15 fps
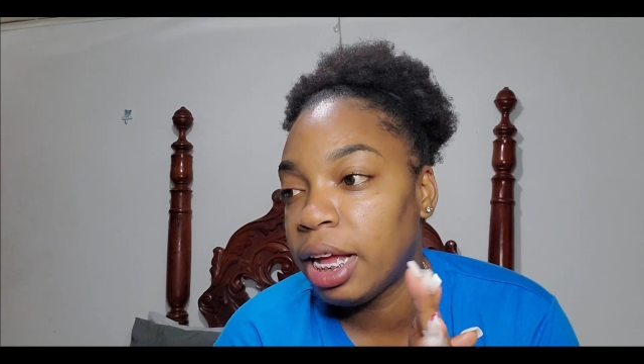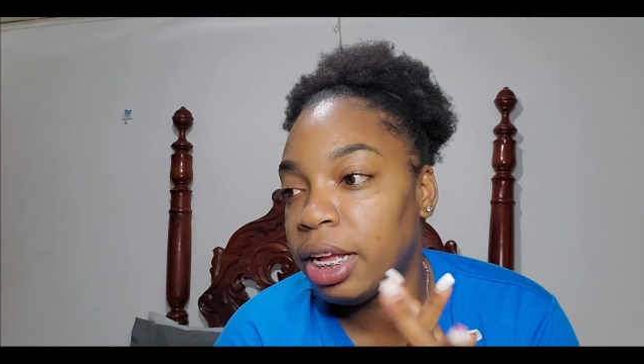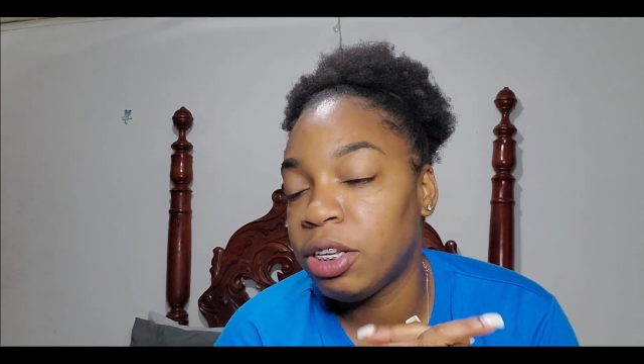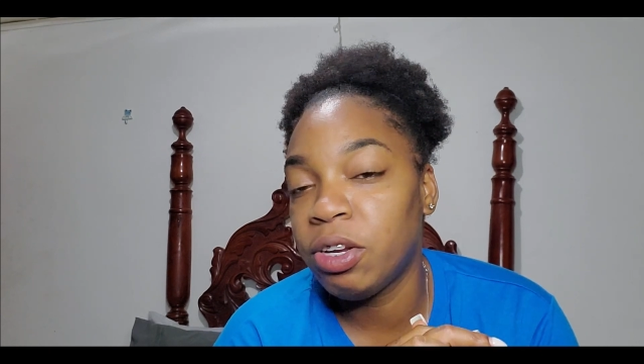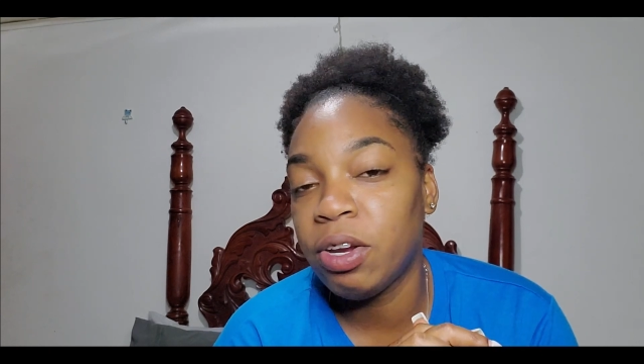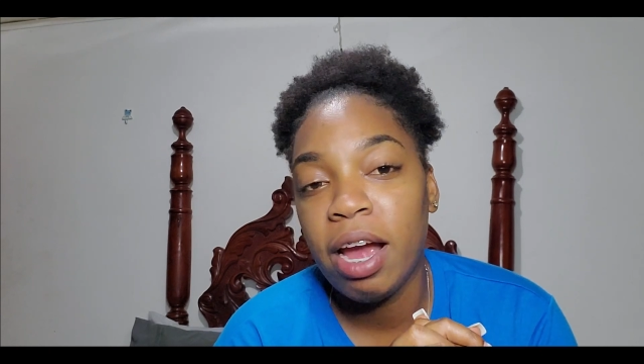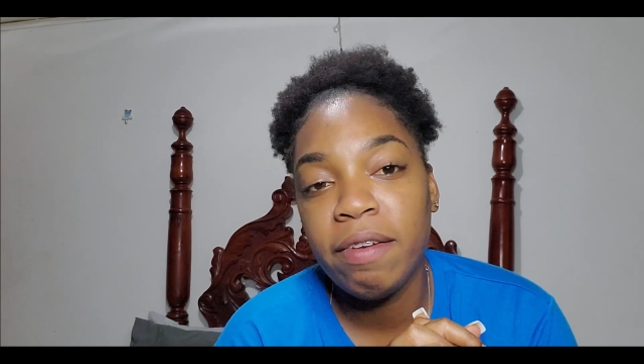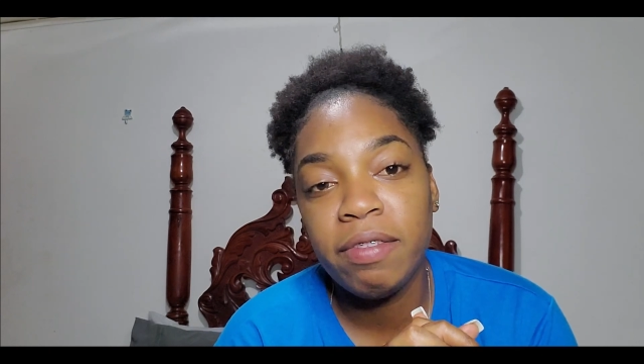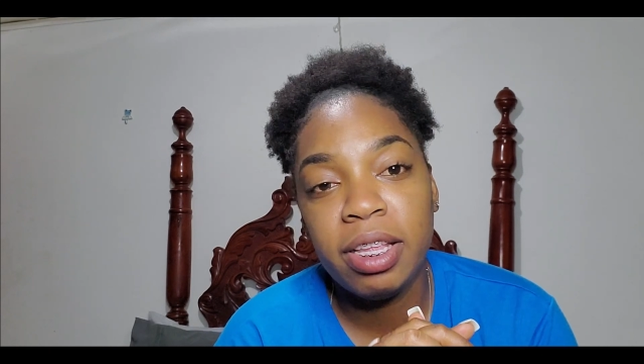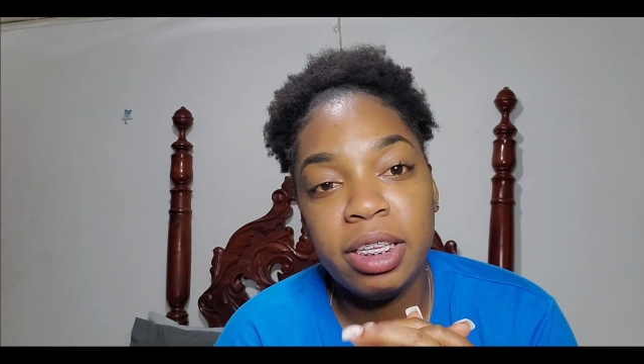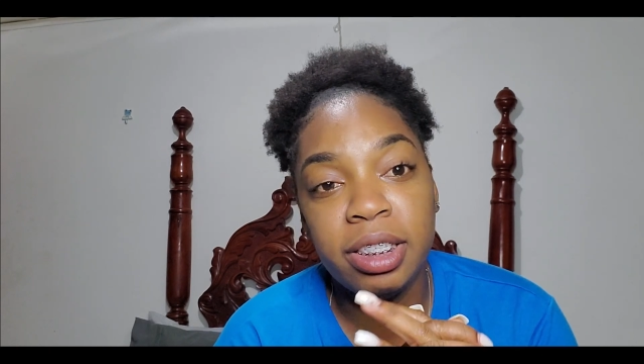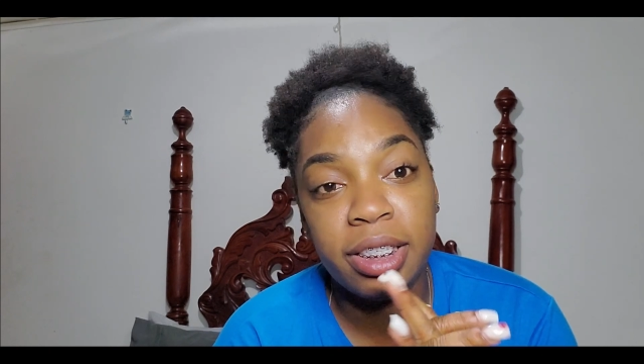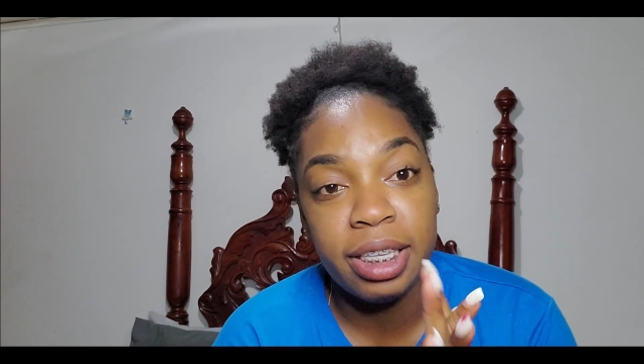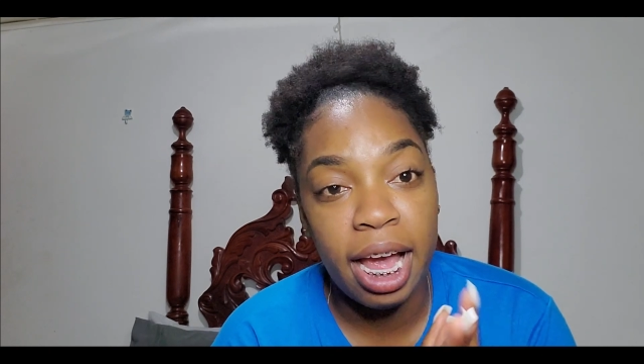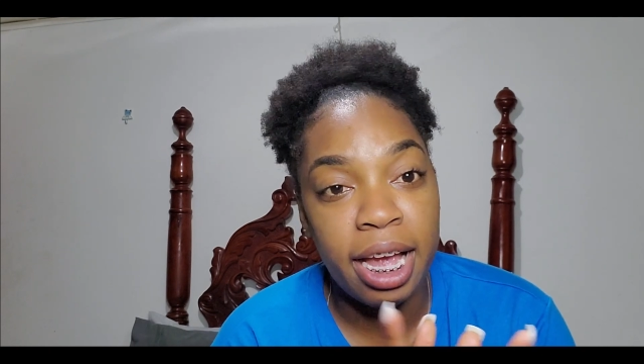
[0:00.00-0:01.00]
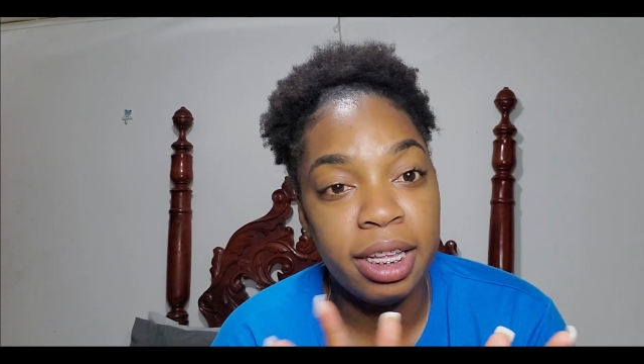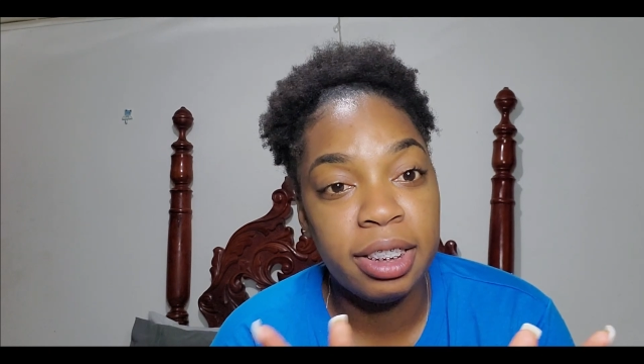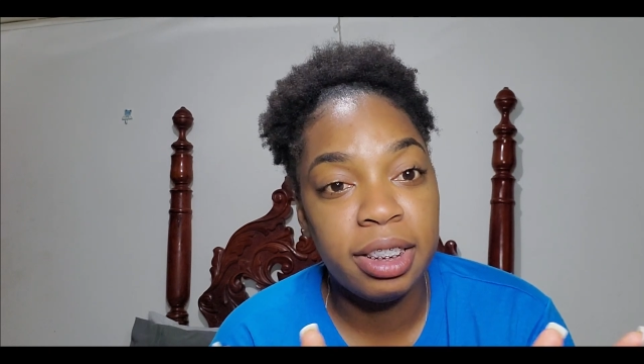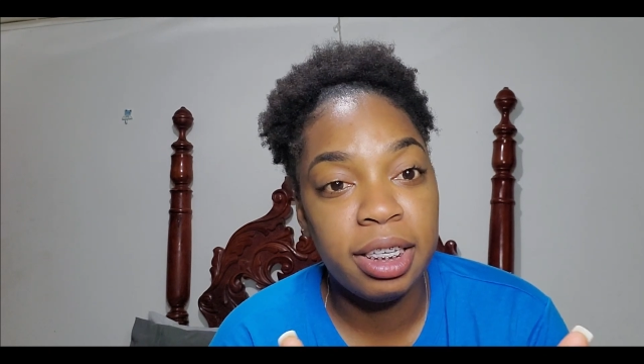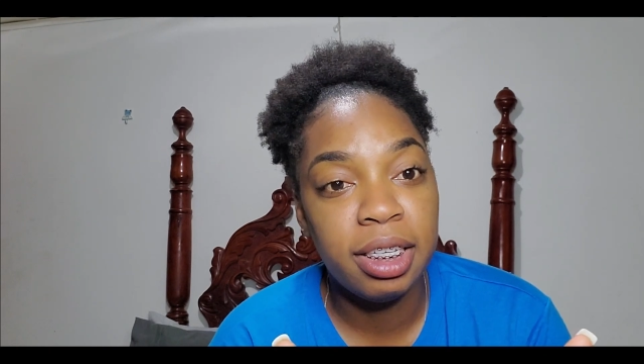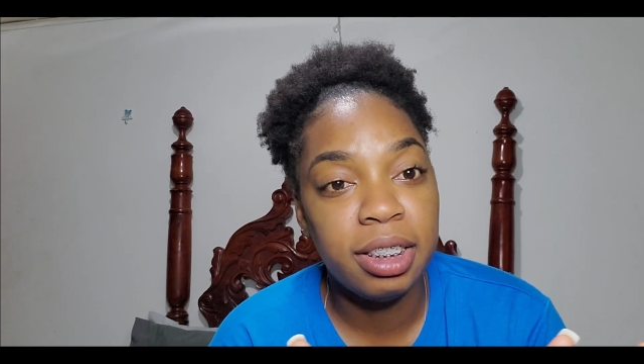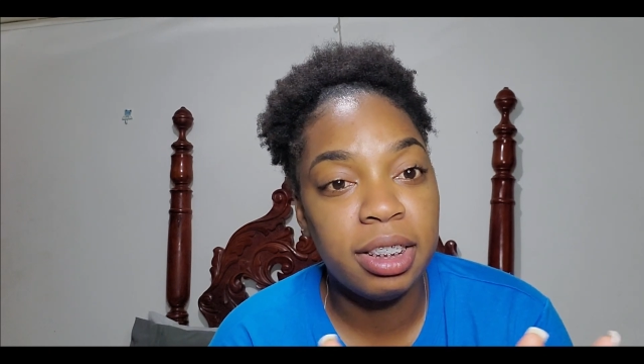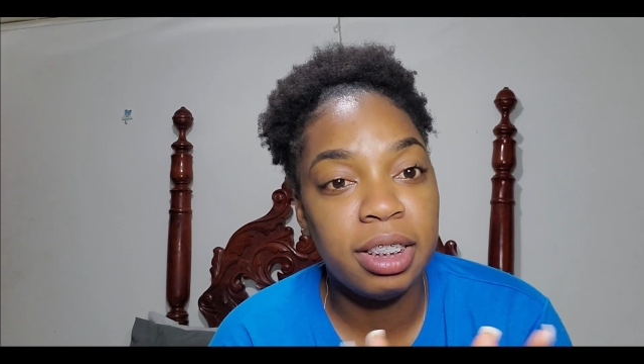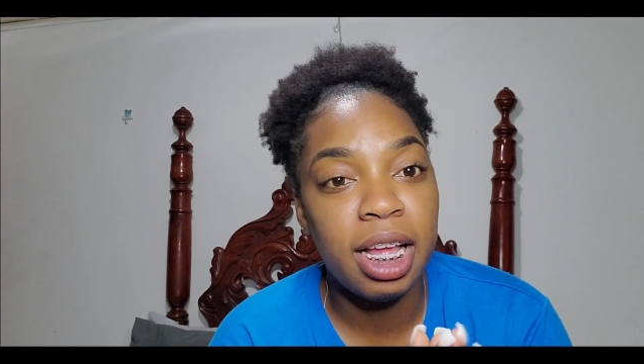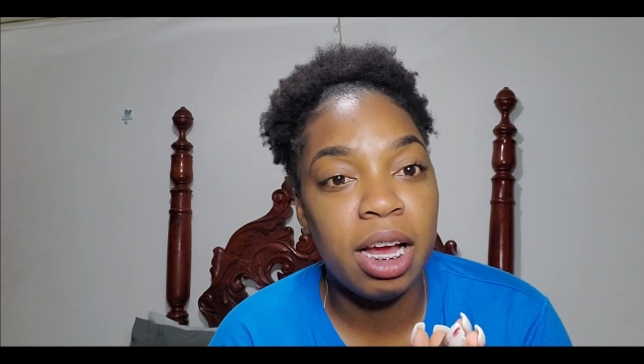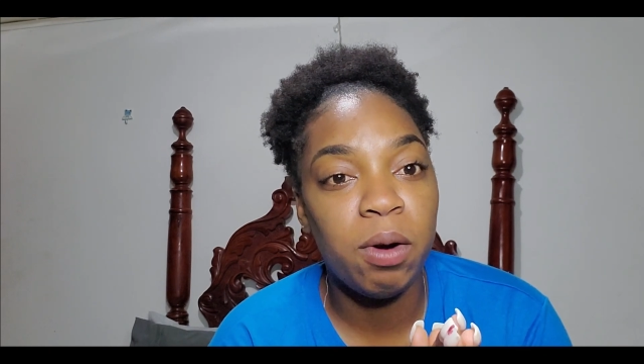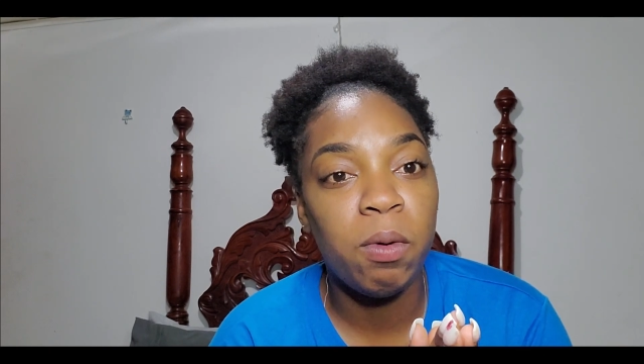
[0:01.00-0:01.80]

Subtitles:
you have these scientists that